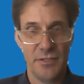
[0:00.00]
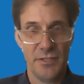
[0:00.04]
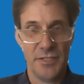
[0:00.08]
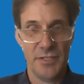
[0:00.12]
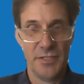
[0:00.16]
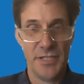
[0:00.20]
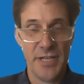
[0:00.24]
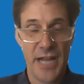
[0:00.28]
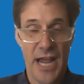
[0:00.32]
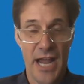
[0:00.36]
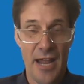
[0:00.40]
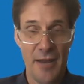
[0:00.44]

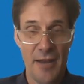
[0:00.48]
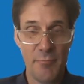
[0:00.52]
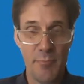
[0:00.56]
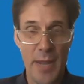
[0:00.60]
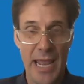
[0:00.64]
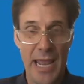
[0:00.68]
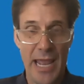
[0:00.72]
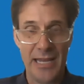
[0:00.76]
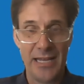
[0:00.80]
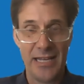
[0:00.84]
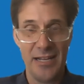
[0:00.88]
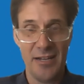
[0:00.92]

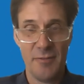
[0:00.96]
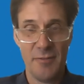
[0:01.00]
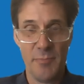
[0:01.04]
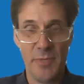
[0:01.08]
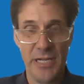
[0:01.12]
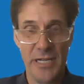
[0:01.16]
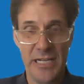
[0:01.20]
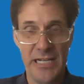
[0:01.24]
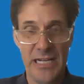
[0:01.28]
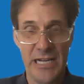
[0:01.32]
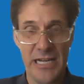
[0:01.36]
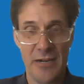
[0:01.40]
non-bank
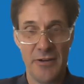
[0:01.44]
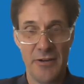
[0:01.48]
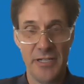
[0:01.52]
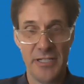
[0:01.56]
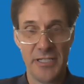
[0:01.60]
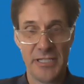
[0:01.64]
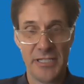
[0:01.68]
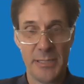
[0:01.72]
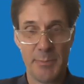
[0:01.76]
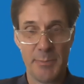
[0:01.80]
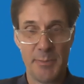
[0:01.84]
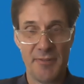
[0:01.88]

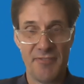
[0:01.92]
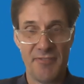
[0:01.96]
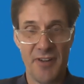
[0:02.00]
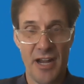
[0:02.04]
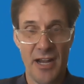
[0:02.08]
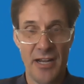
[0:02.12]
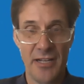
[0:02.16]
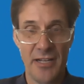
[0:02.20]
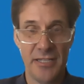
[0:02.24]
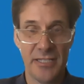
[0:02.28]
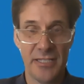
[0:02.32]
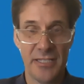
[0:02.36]
intermediaries to
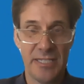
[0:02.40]
provide the